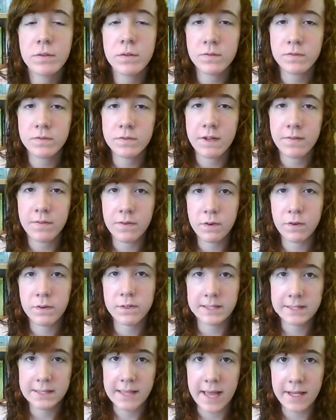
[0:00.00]
sort of
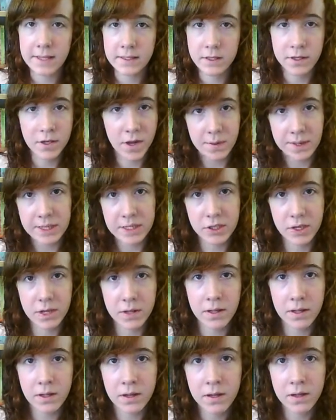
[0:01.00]
difficulties getting to know each
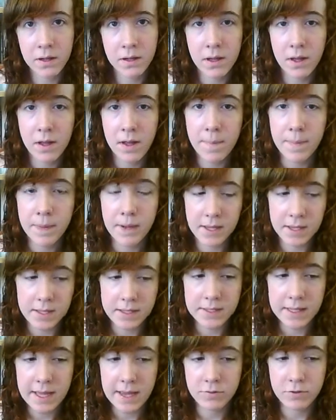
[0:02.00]
other
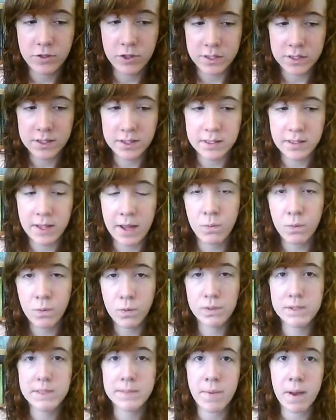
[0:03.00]
because they've just, like,
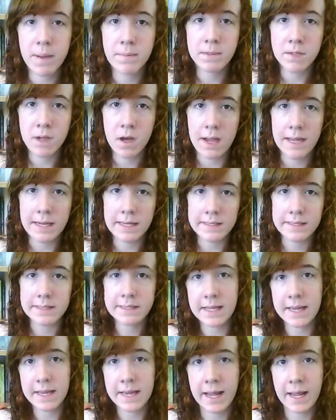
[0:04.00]
Walt's mum died in
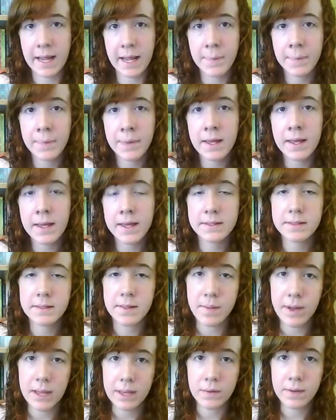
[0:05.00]
Sydney,
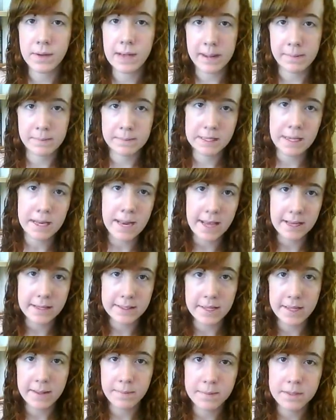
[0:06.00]
so Michael came to collect
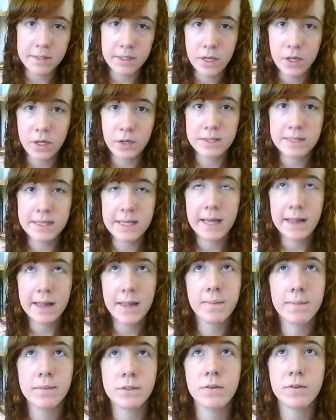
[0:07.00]
him, so you see
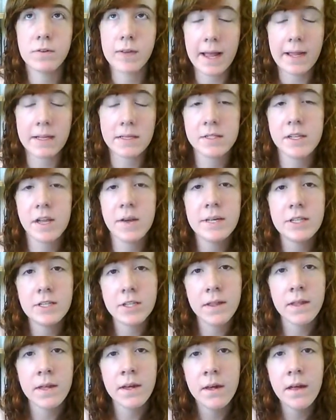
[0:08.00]
them sort of getting to know
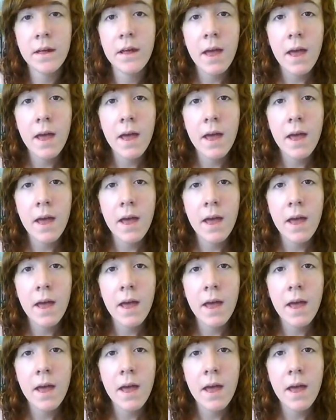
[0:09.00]
each other.